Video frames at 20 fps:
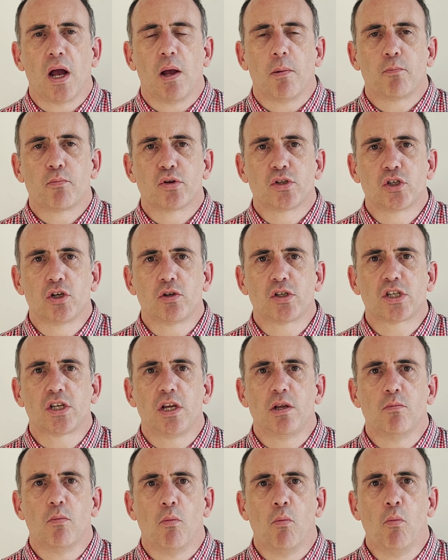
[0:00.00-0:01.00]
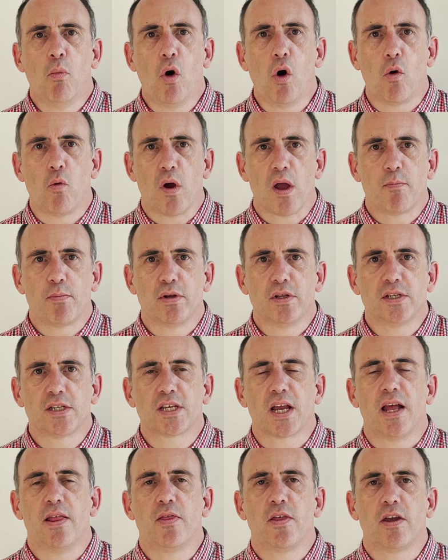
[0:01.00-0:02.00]
producing more weapons
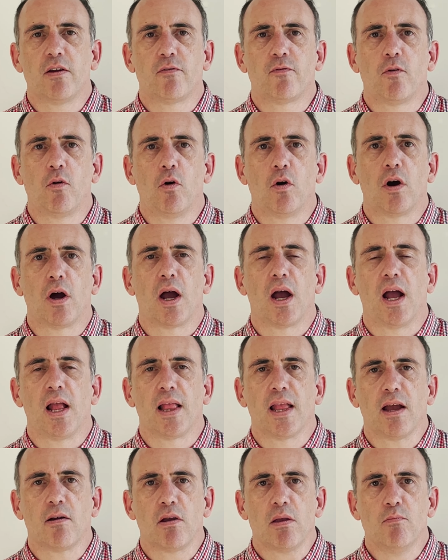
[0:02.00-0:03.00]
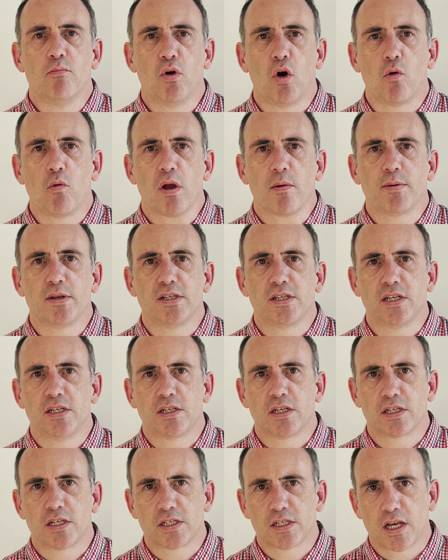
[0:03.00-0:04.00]
and therefore allowing more weapons
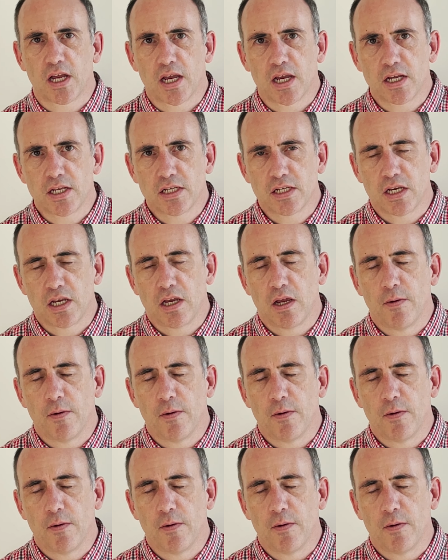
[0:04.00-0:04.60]
into society.